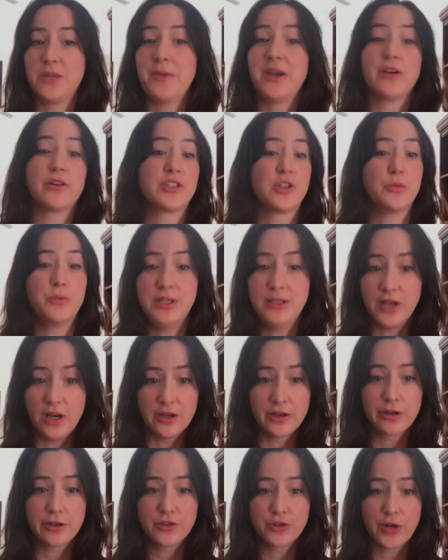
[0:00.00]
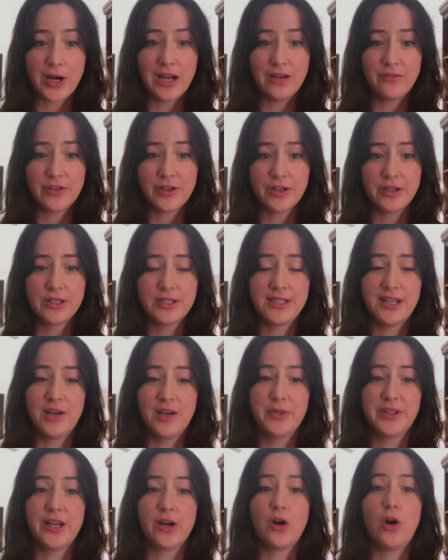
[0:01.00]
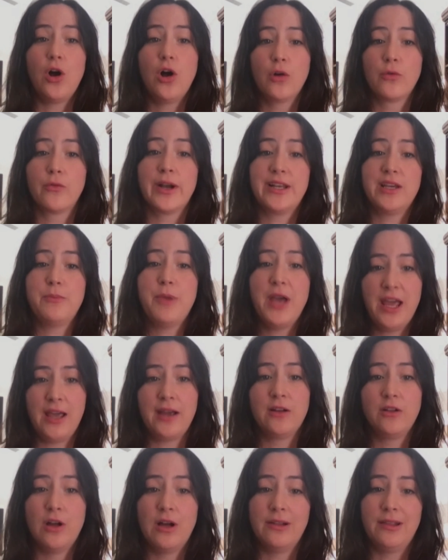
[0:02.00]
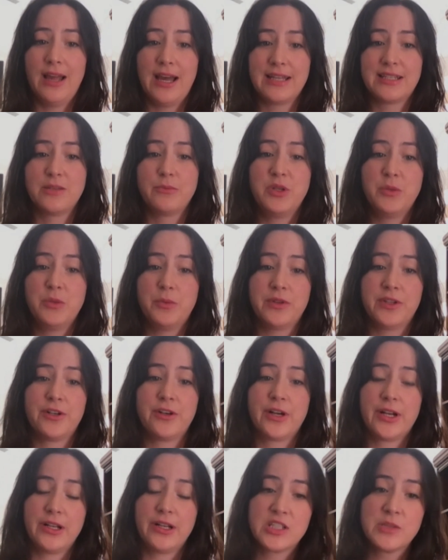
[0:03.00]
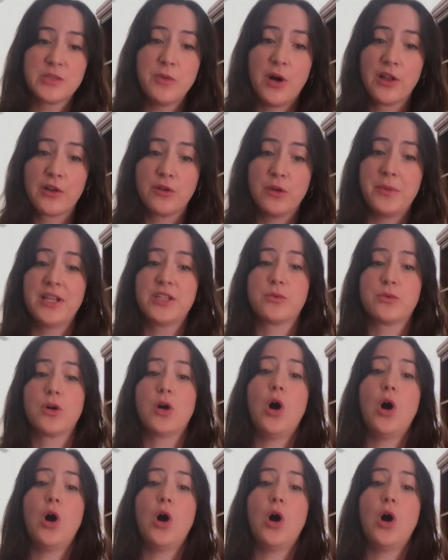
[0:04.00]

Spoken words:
They may also be younger drivers, but they're already paying a lot less. And people that are getting smaller rebates were